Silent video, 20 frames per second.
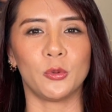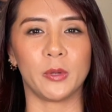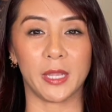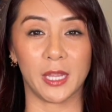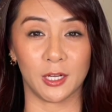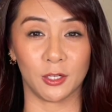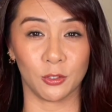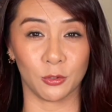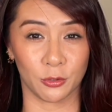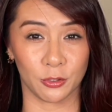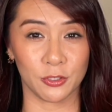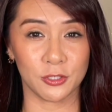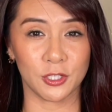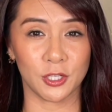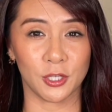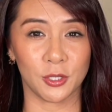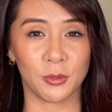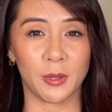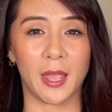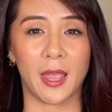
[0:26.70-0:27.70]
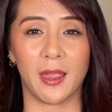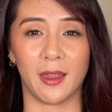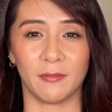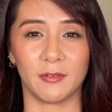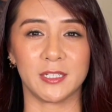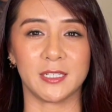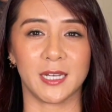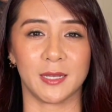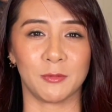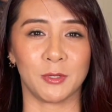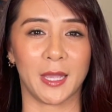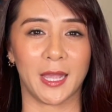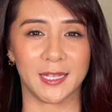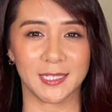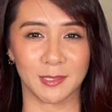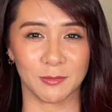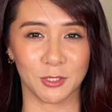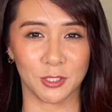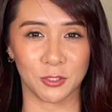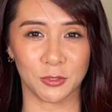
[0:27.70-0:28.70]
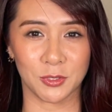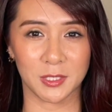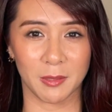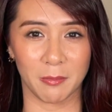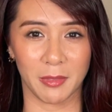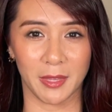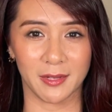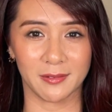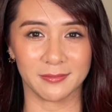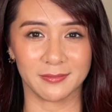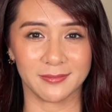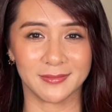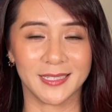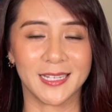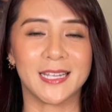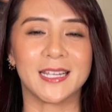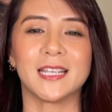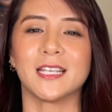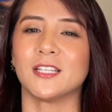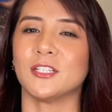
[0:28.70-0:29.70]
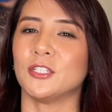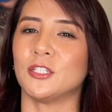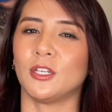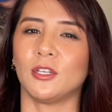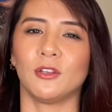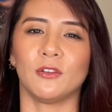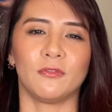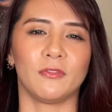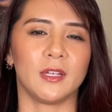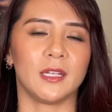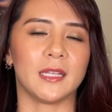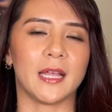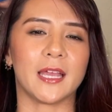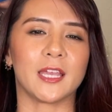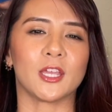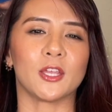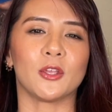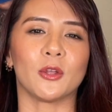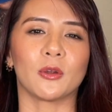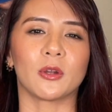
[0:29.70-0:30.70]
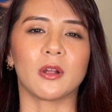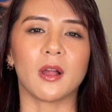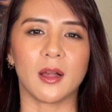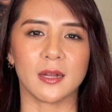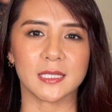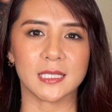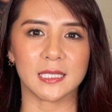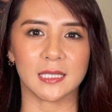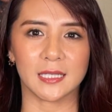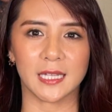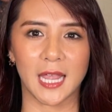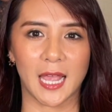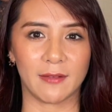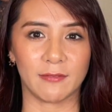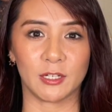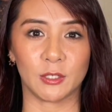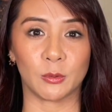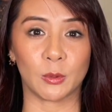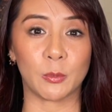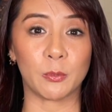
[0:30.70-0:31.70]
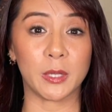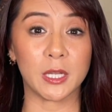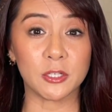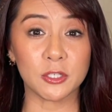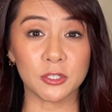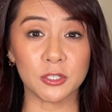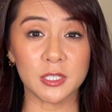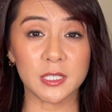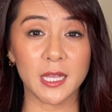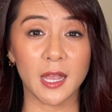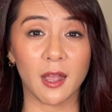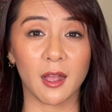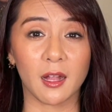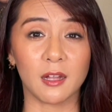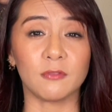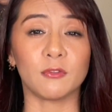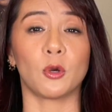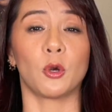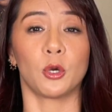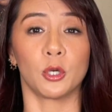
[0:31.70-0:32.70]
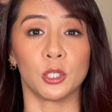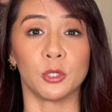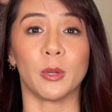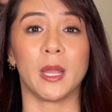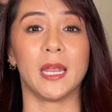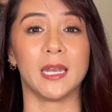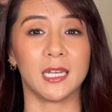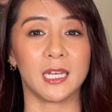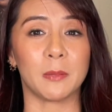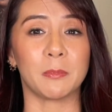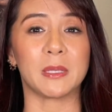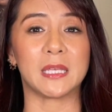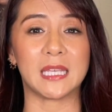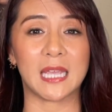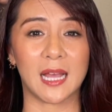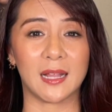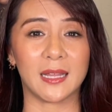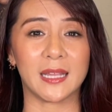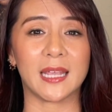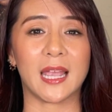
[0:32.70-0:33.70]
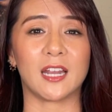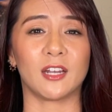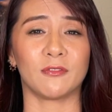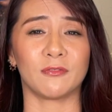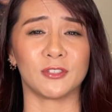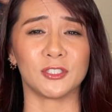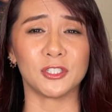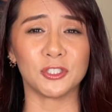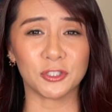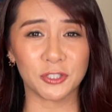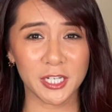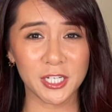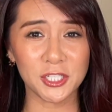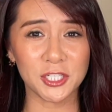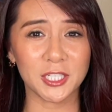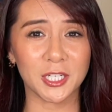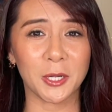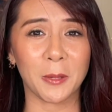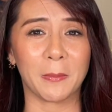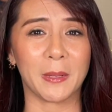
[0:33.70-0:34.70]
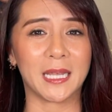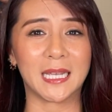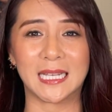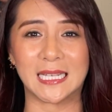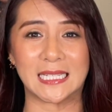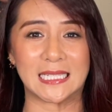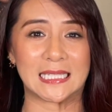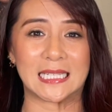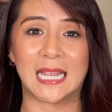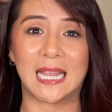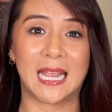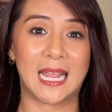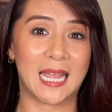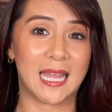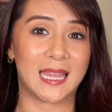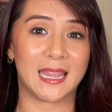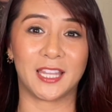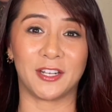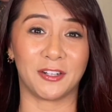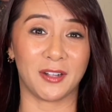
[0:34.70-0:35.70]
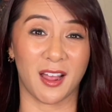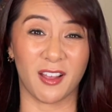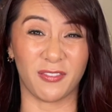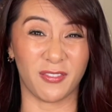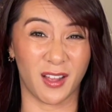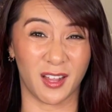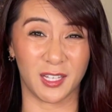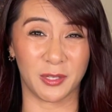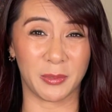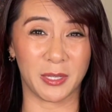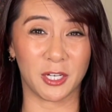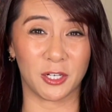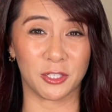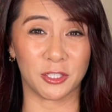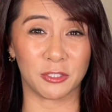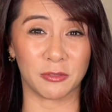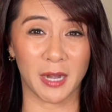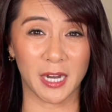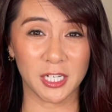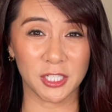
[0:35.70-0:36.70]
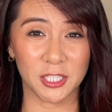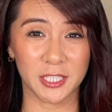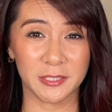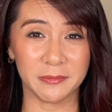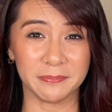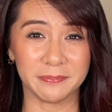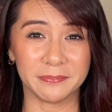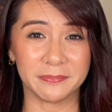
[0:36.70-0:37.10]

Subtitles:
ignores you every time you ask them to do something? Do you feel like you're constantly having to repeat yourself, or you end up yelling out of frustration because they're not following your direction?